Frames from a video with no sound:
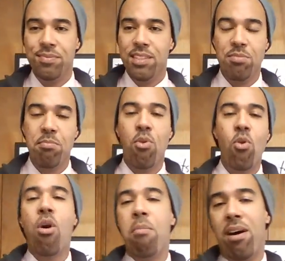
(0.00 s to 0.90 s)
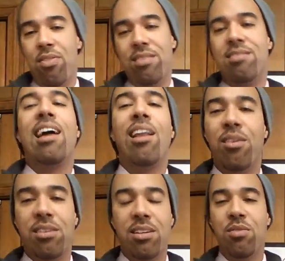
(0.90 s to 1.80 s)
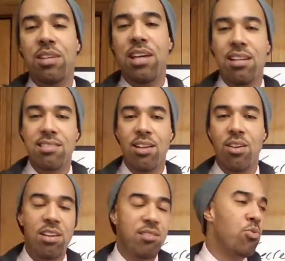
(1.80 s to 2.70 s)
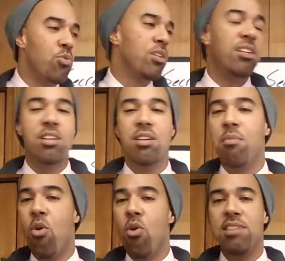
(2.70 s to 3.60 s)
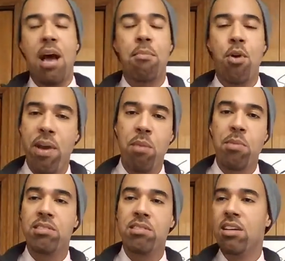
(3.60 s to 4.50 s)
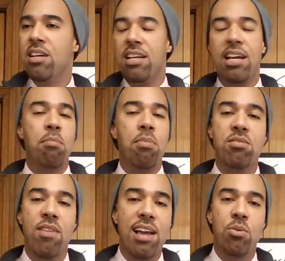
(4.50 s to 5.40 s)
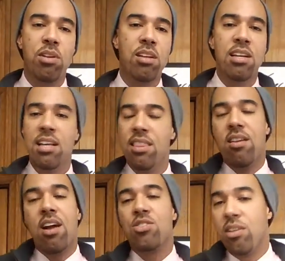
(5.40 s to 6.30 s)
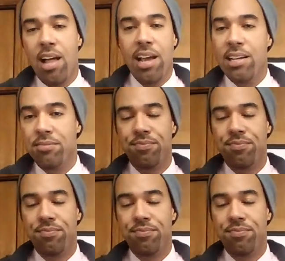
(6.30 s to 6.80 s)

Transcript: it's more about the seller. You know, if you got a seller that's doing good, on time on payments, got a bunch of equity, they're not your client.